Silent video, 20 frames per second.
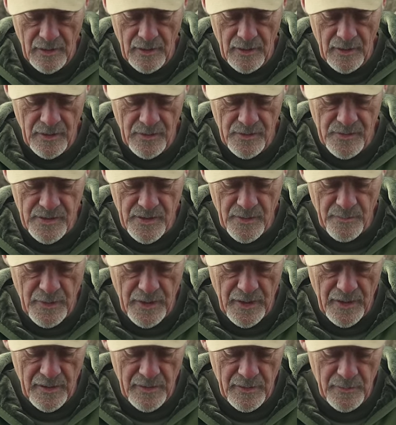Lose the
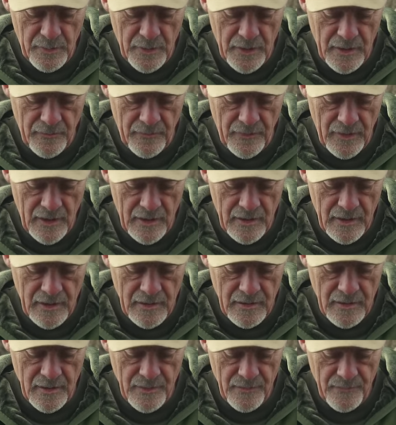bit at the PVA
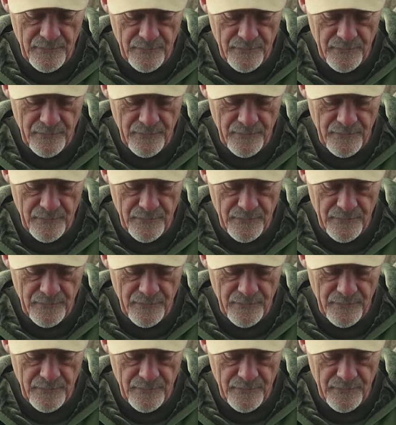end.